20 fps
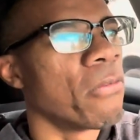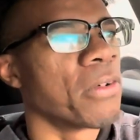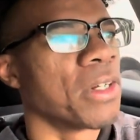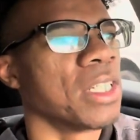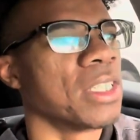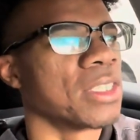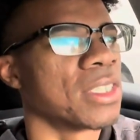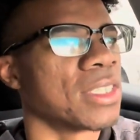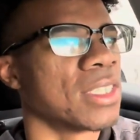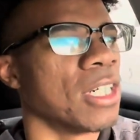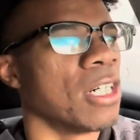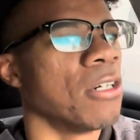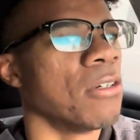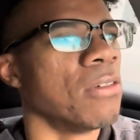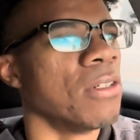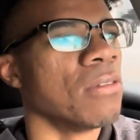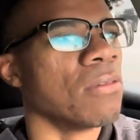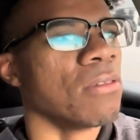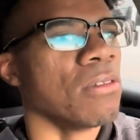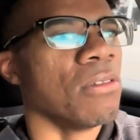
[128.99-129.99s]
for yourself
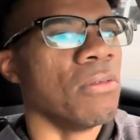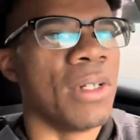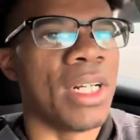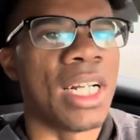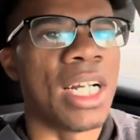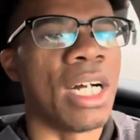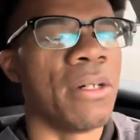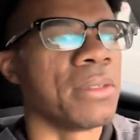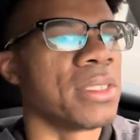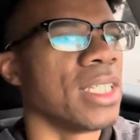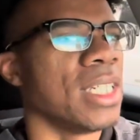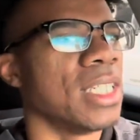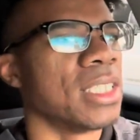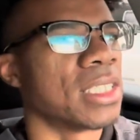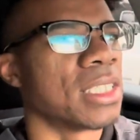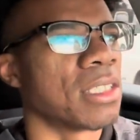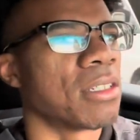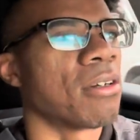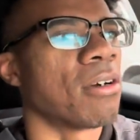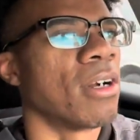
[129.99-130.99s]
when it comes to
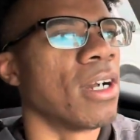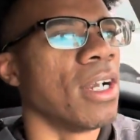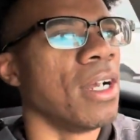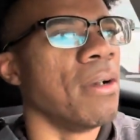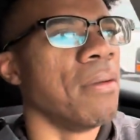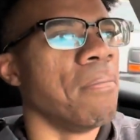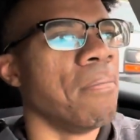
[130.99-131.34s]
Instacart.